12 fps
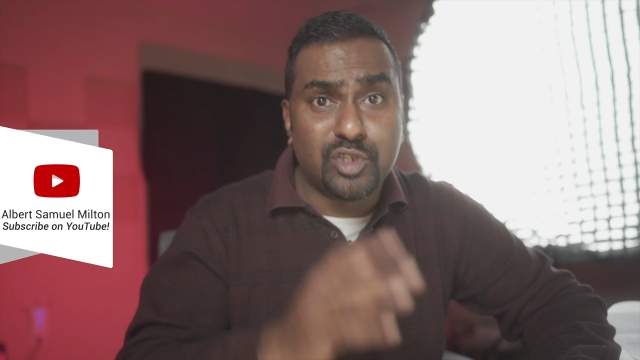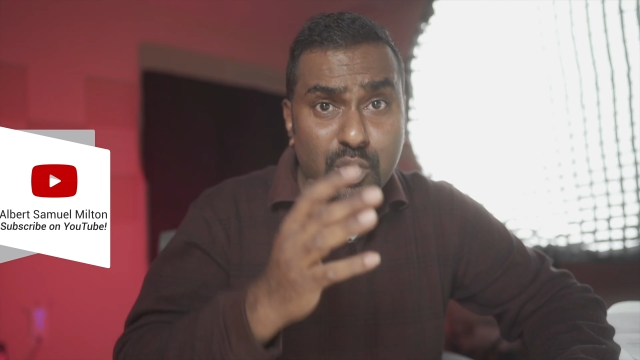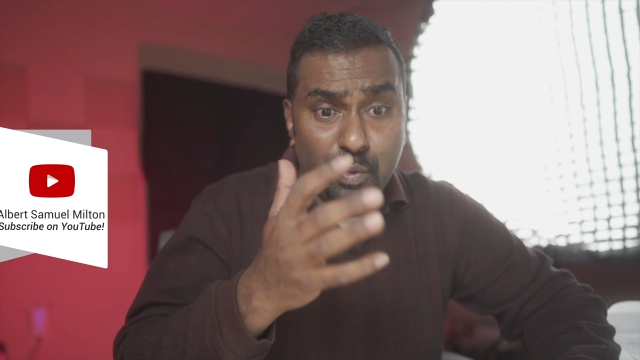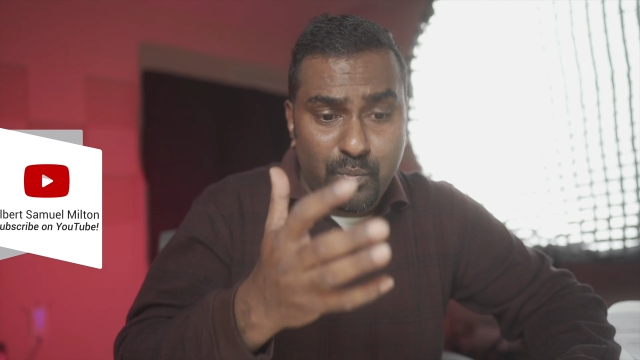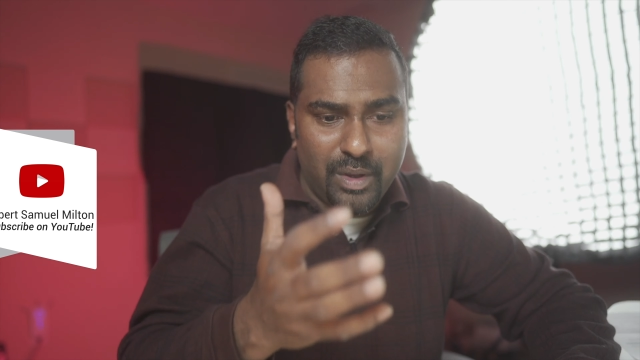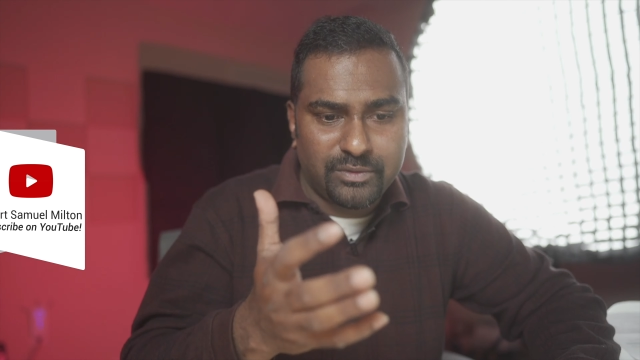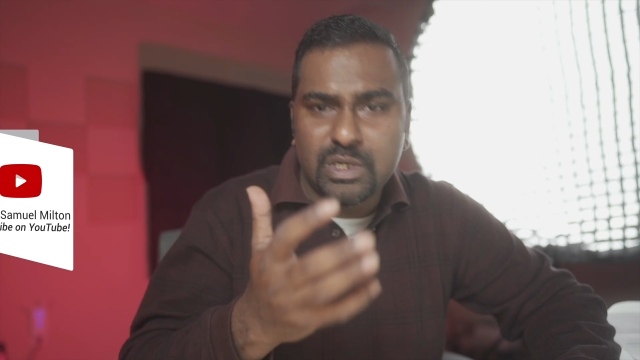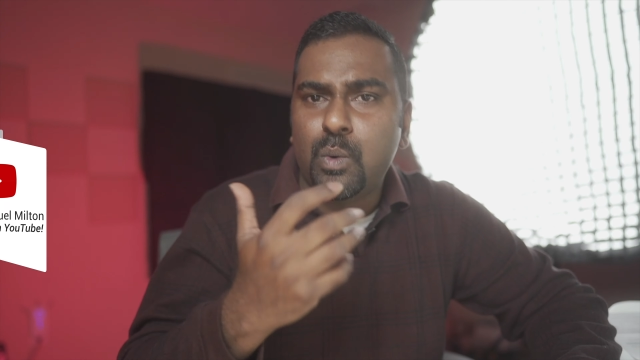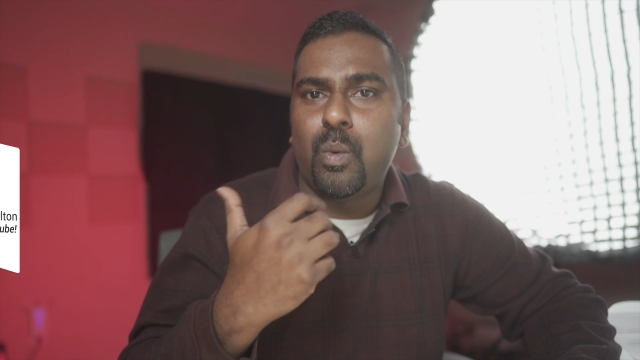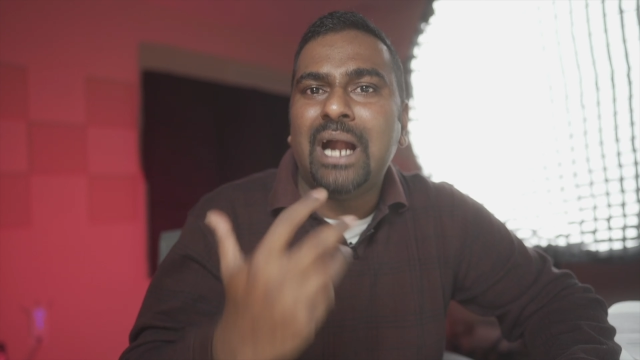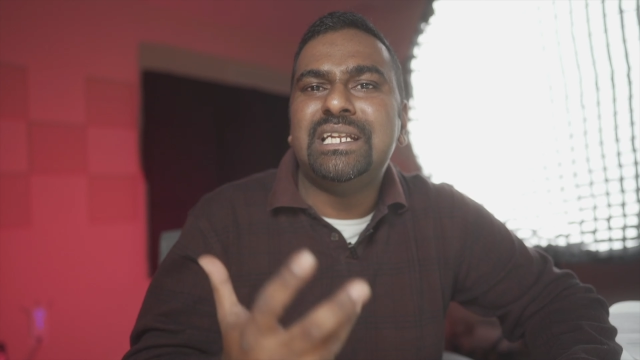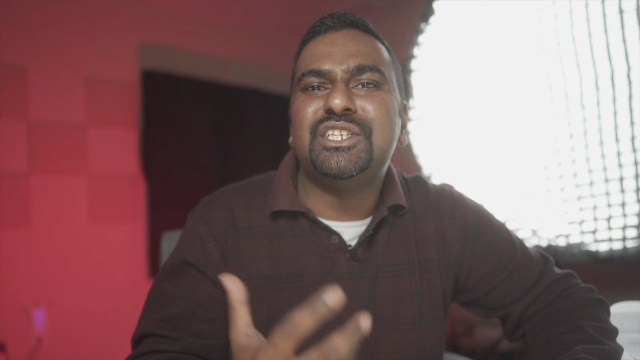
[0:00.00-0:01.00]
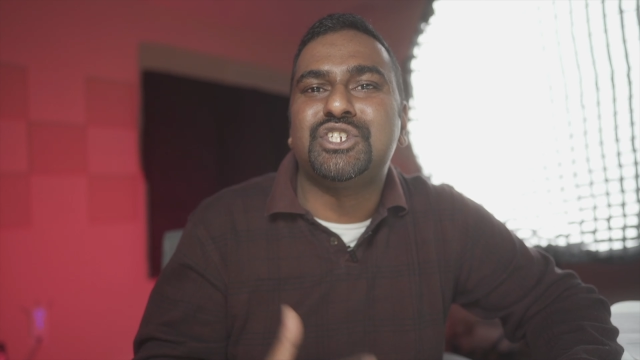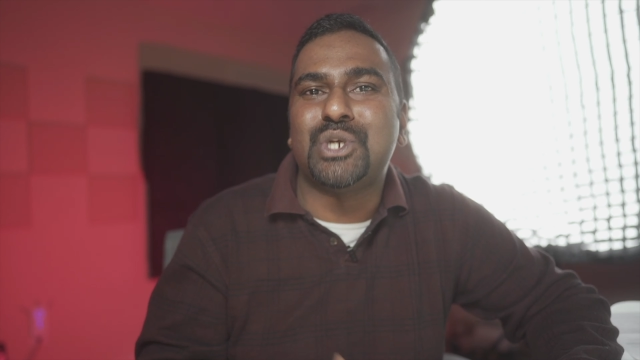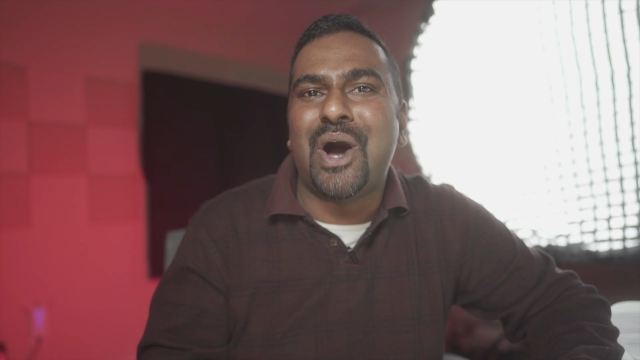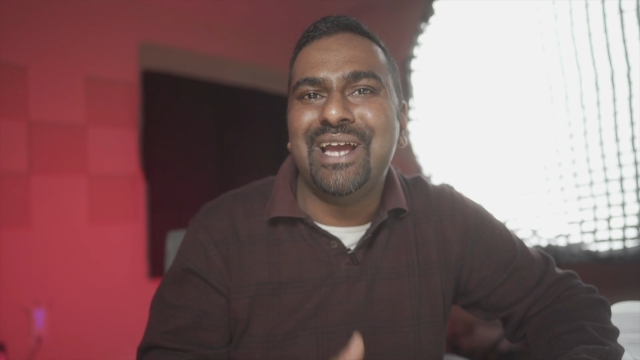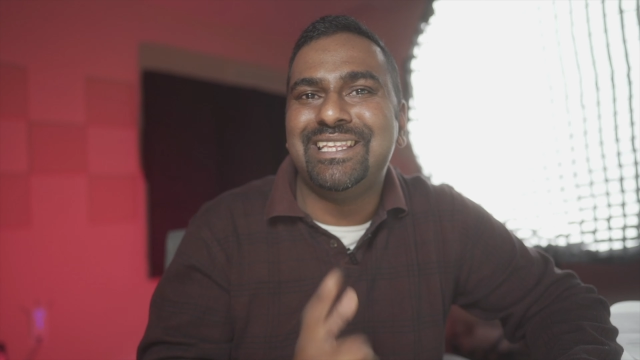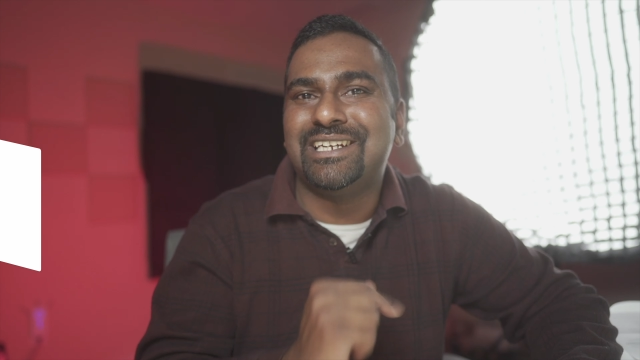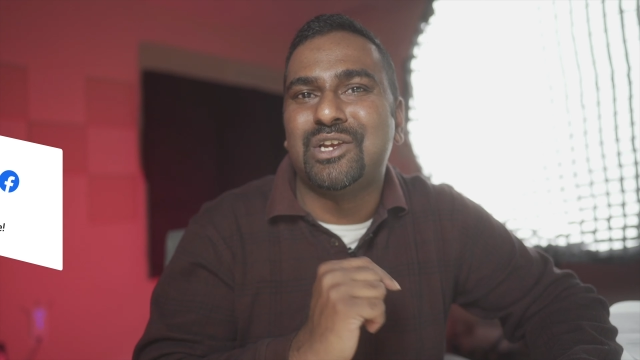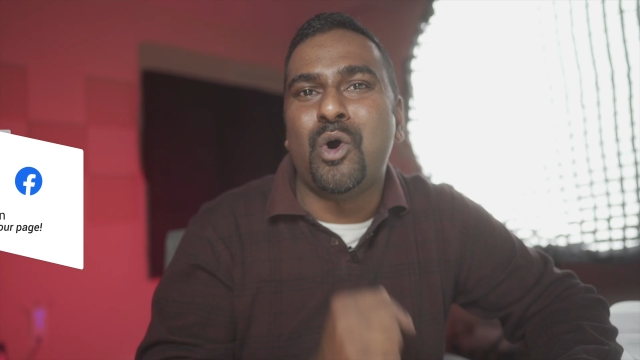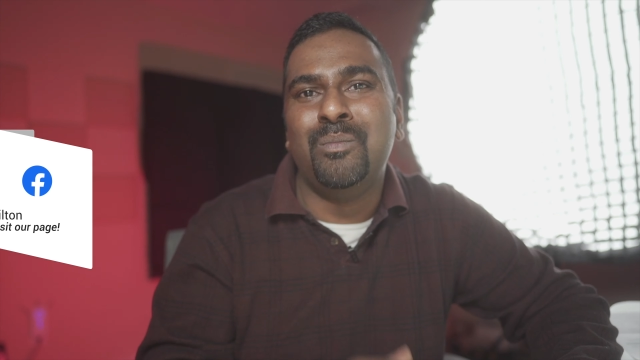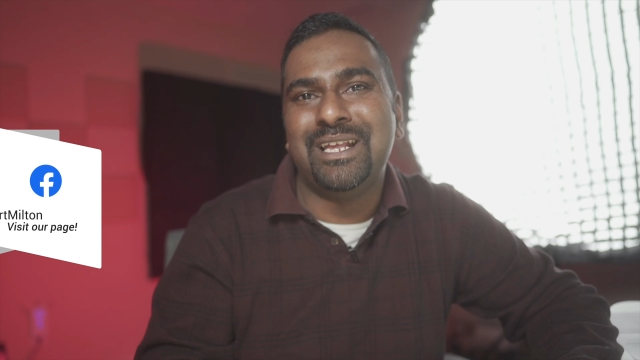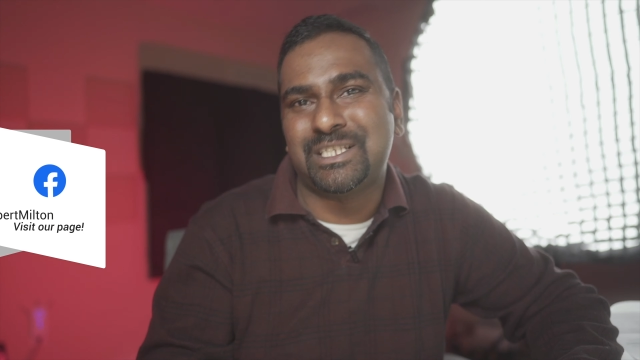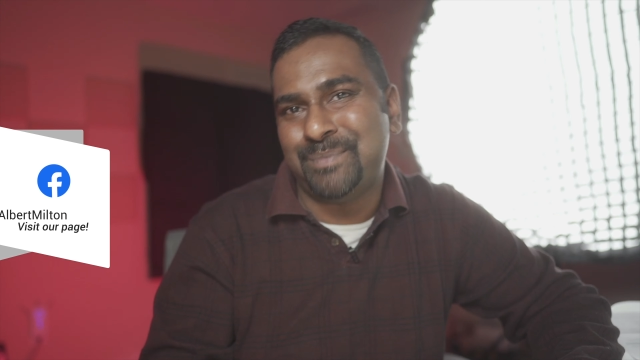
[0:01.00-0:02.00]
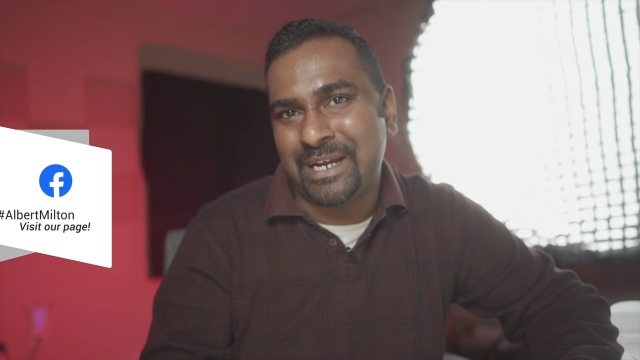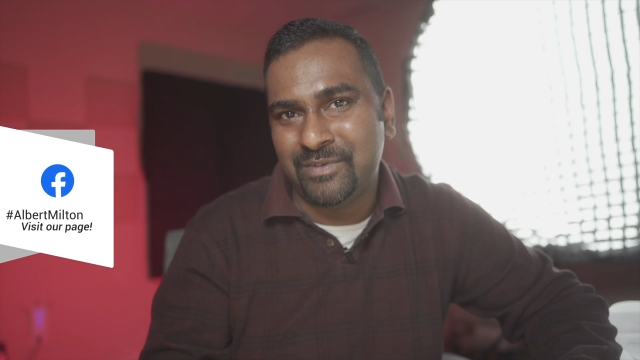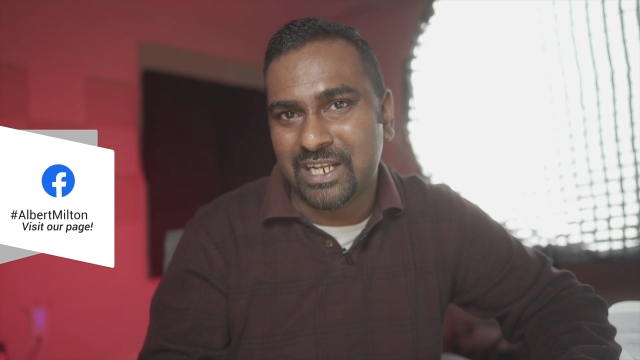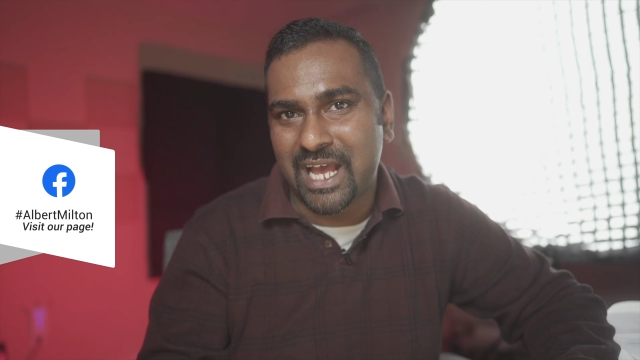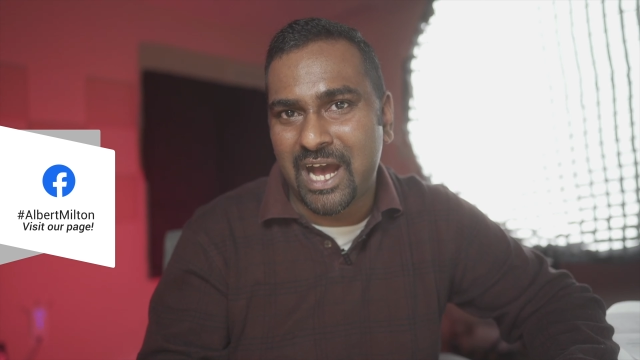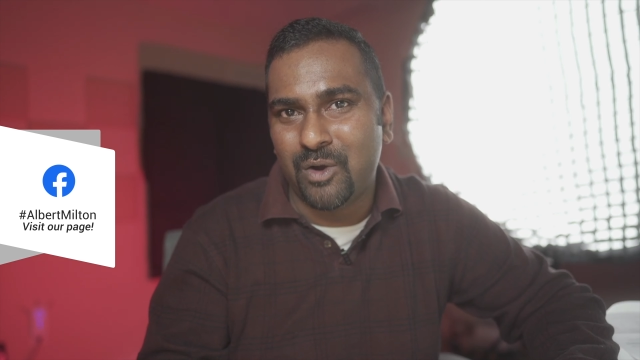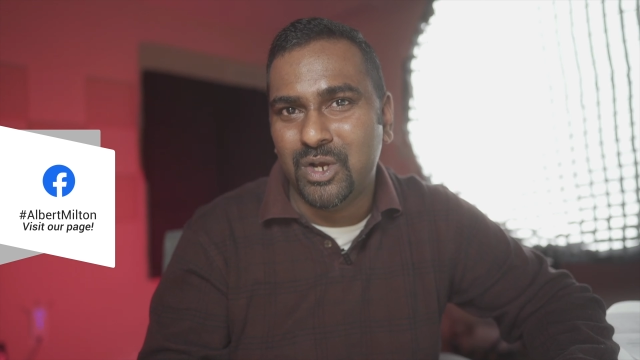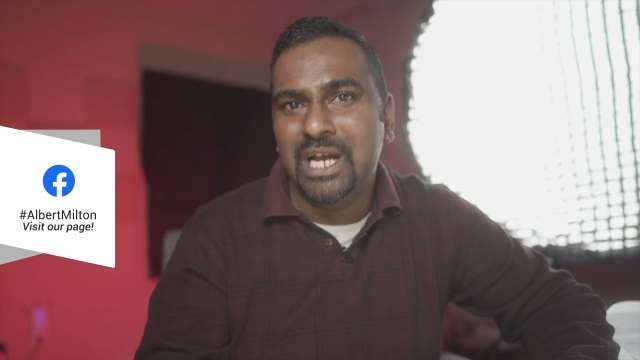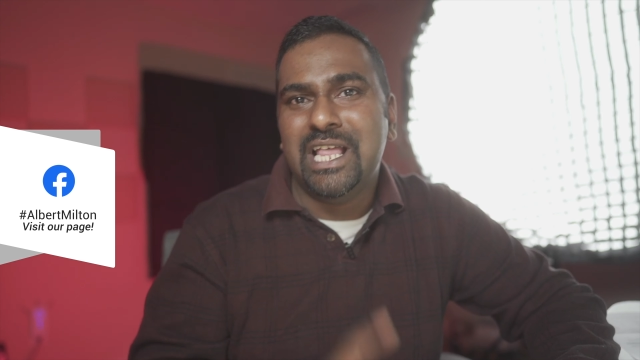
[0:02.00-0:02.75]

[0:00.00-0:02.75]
So, so what a joy that homeless man will have.